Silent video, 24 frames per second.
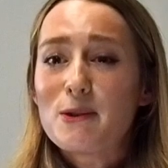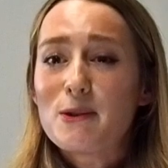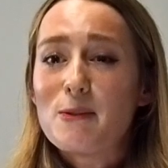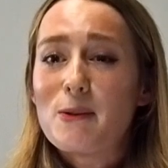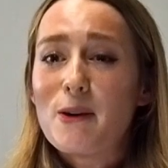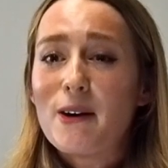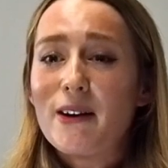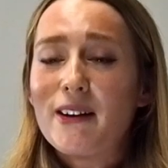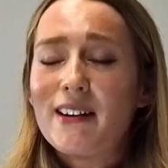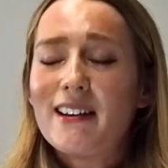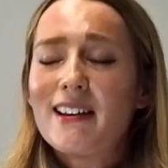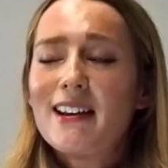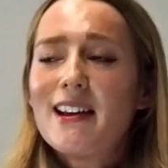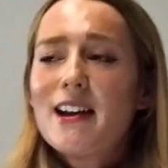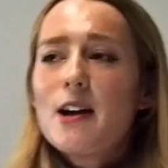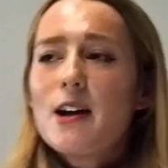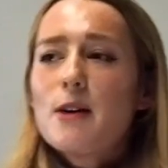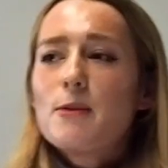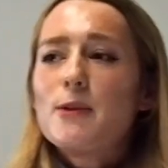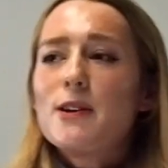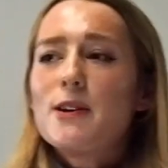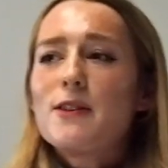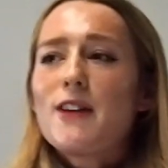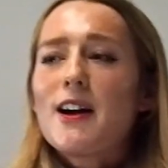one.
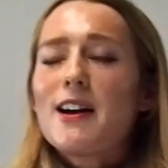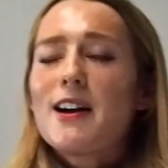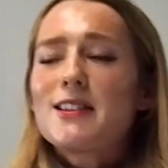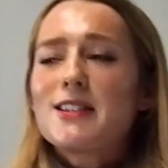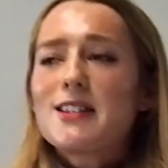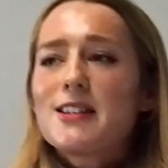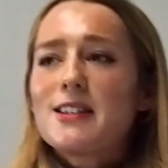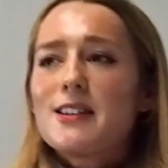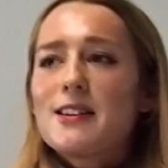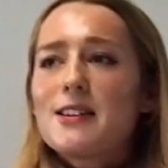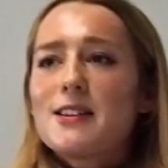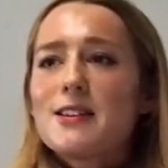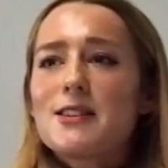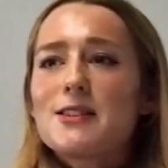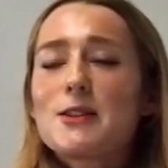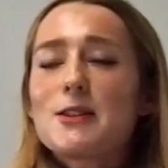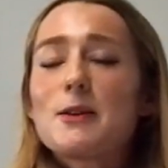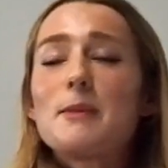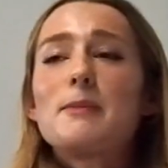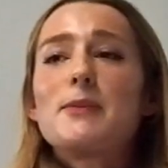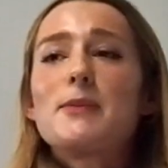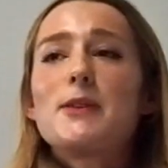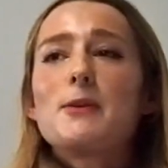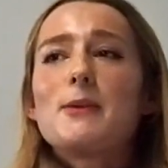We've had to, so
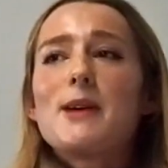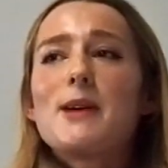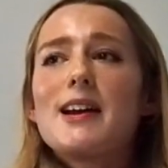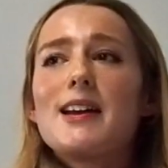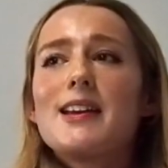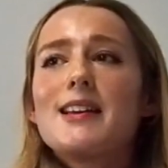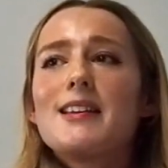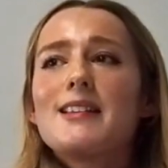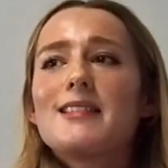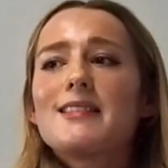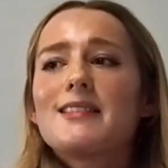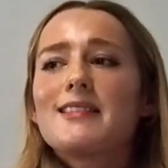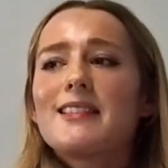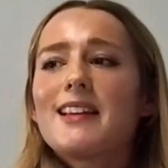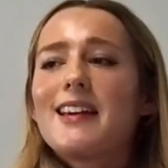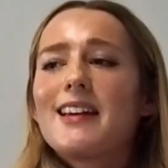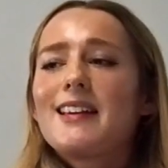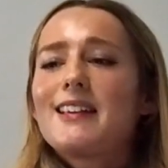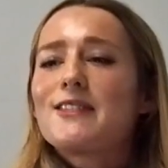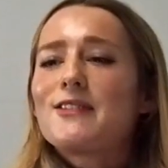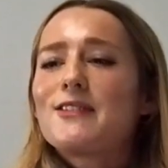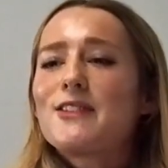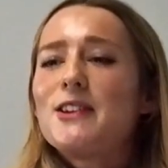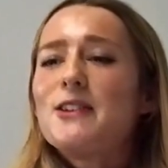the way,
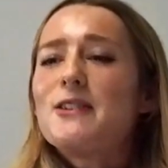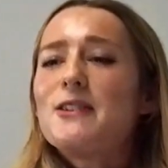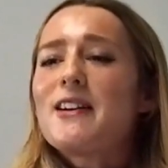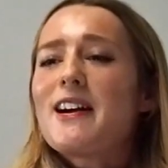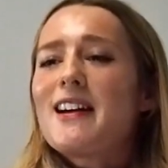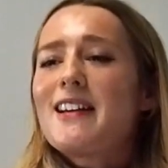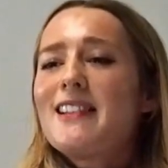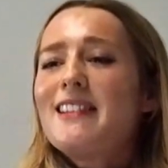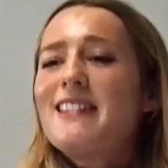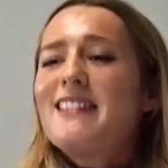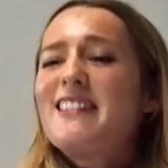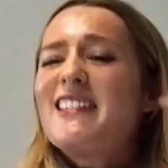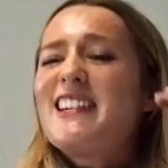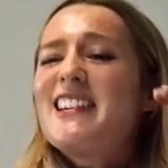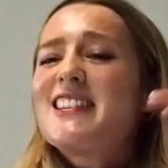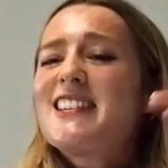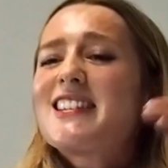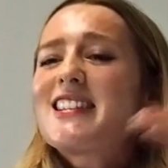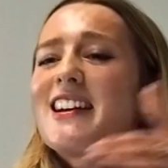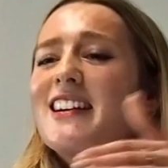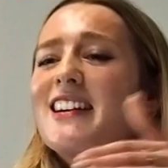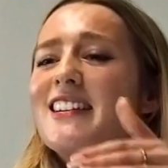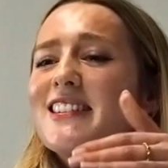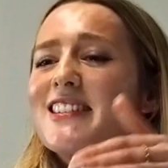like for you guys, little
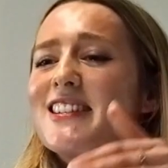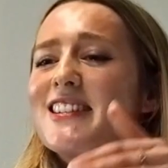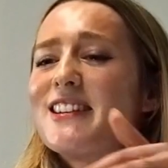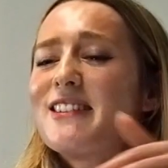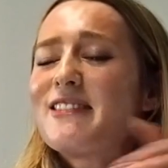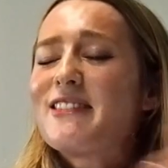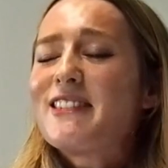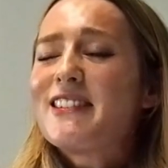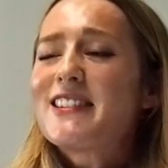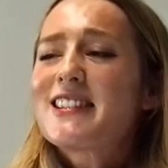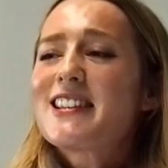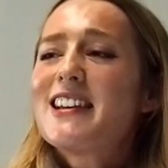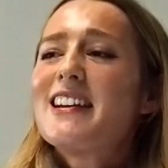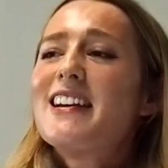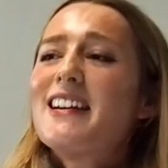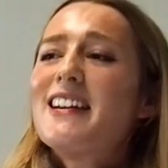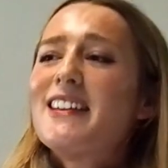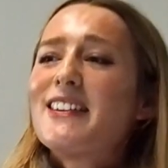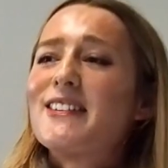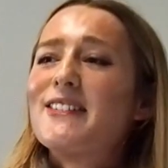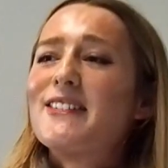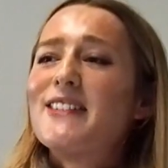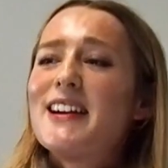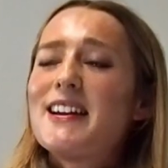insider secrets,
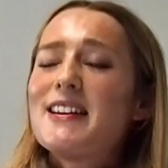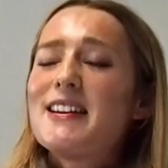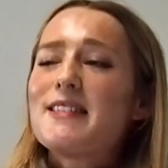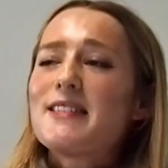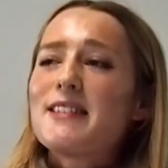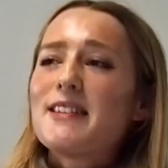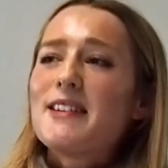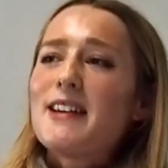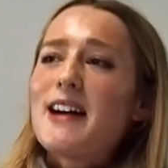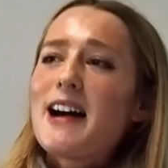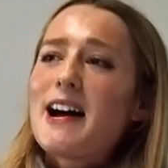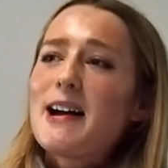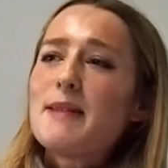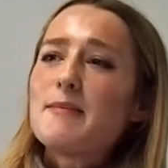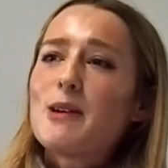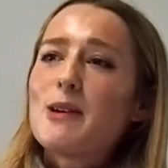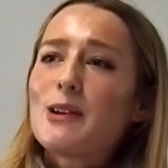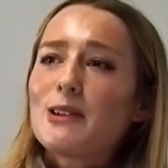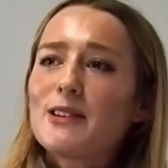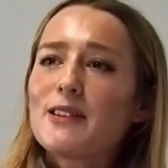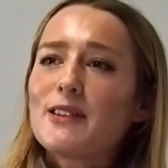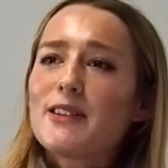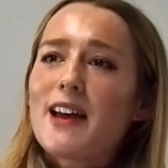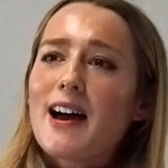the way that I
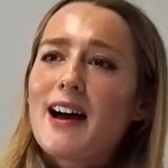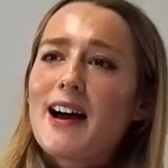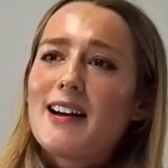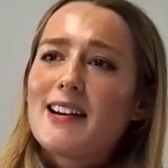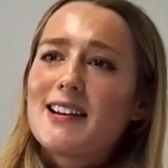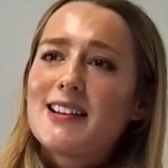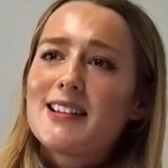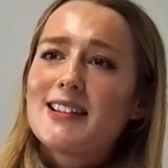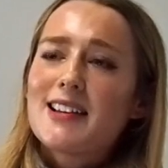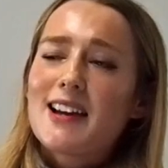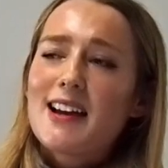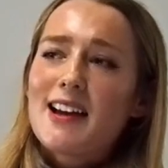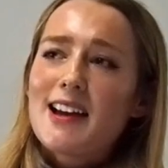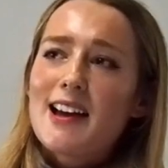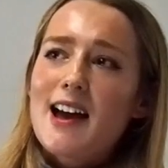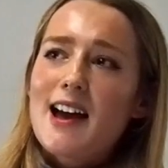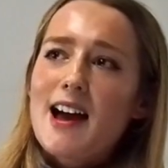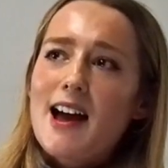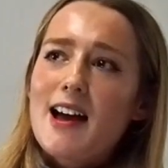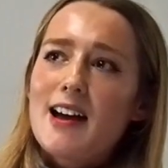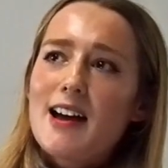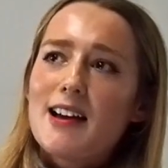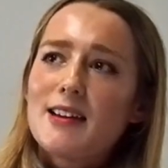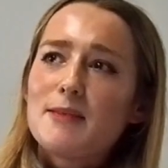modeled that is I
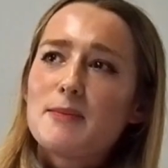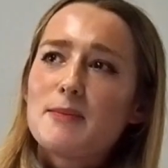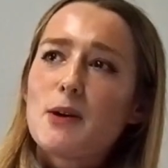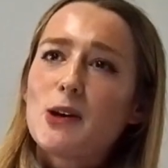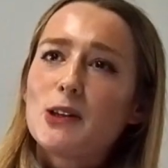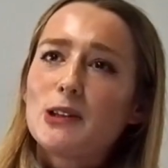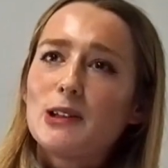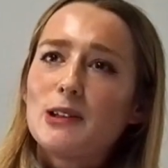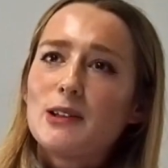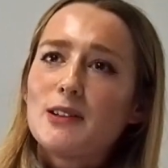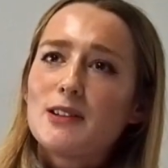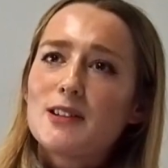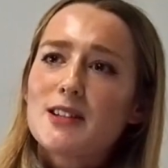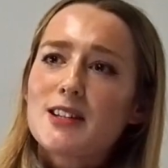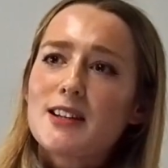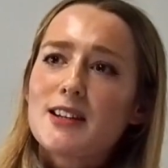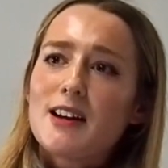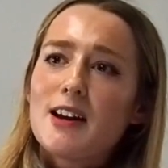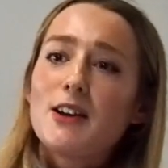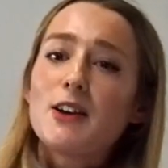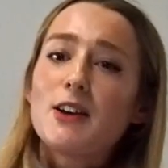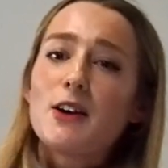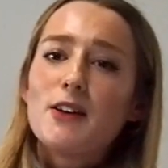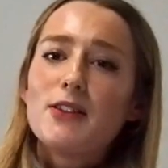modeled
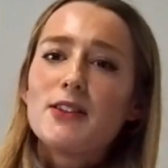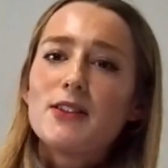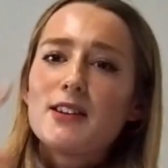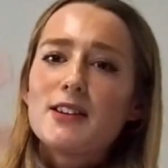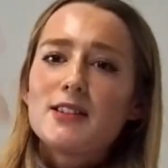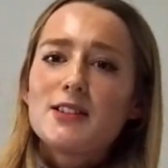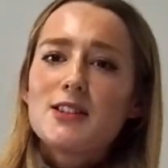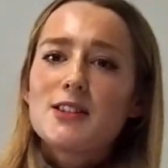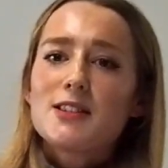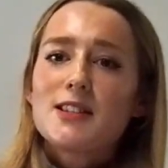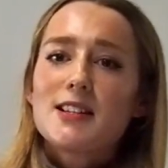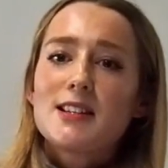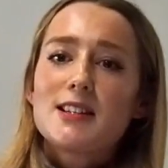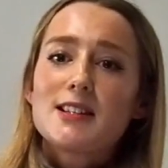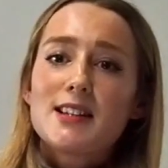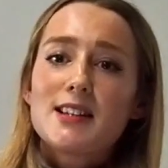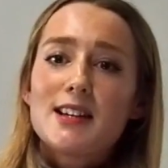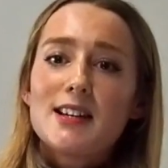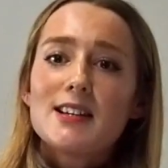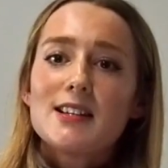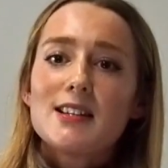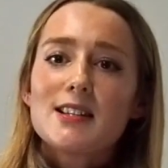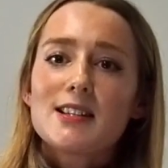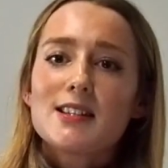a gun that does
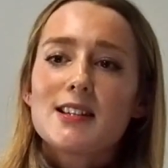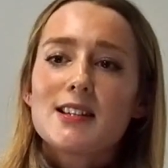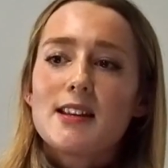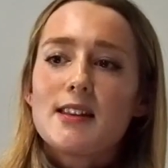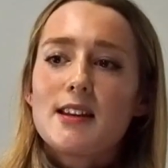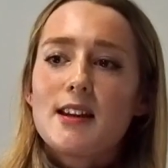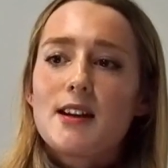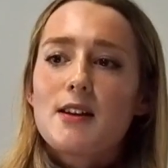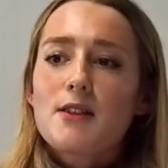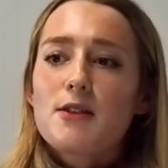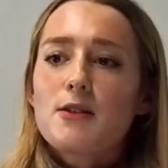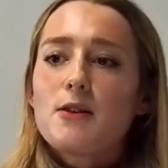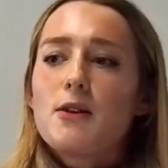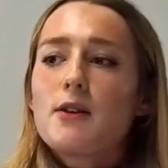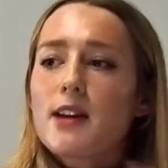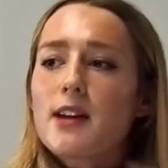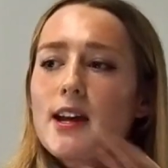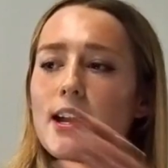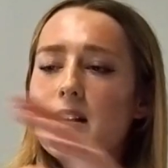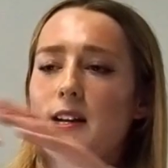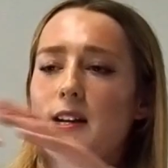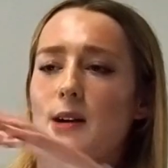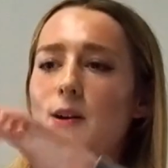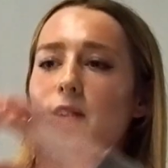exist, and then I thought,
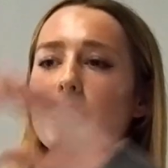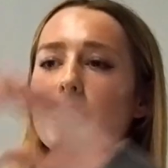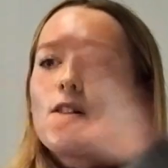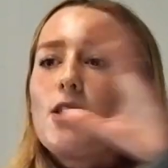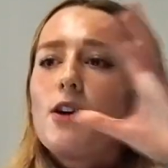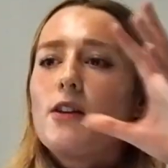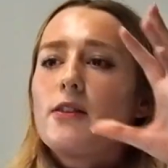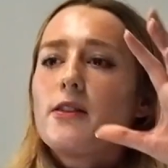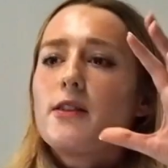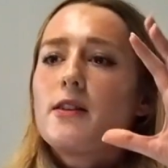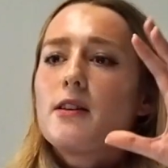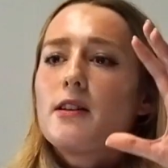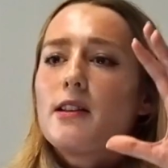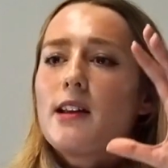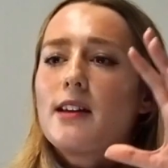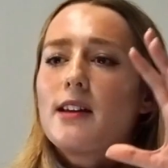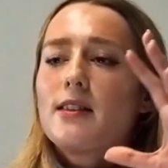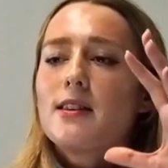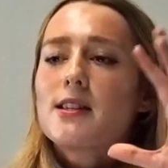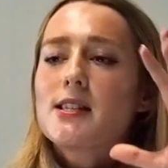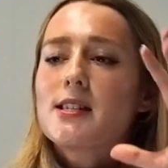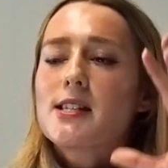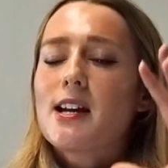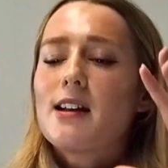okay, now I've got
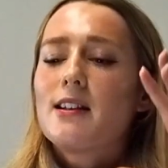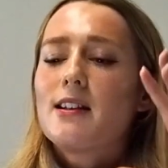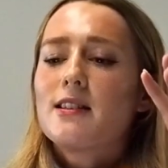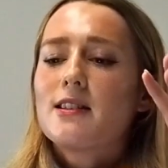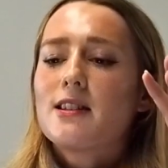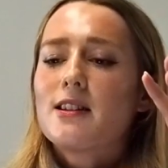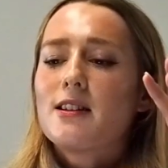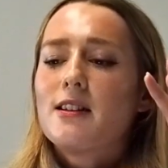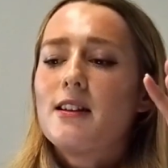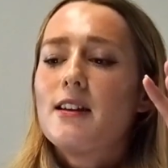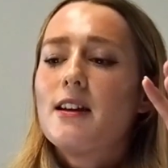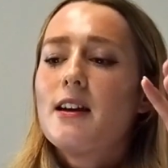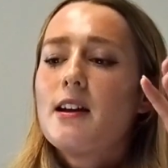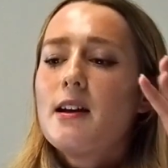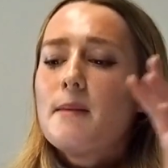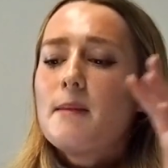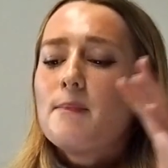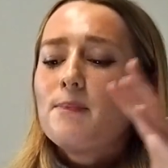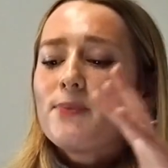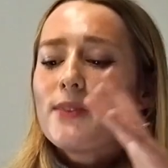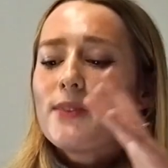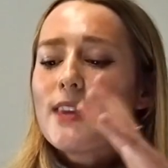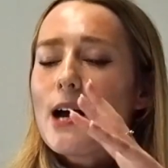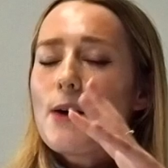the skeleton,
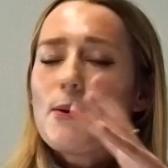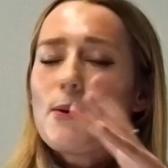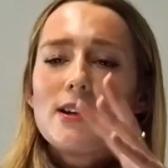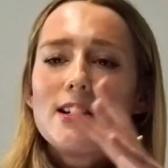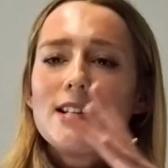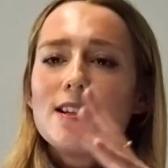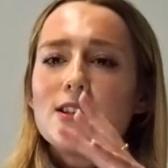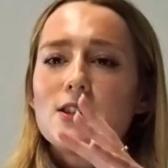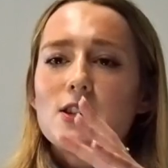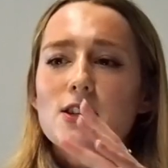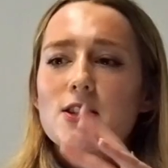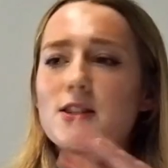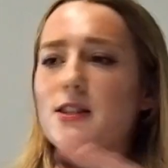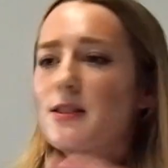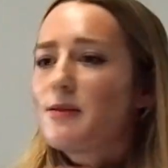now I need to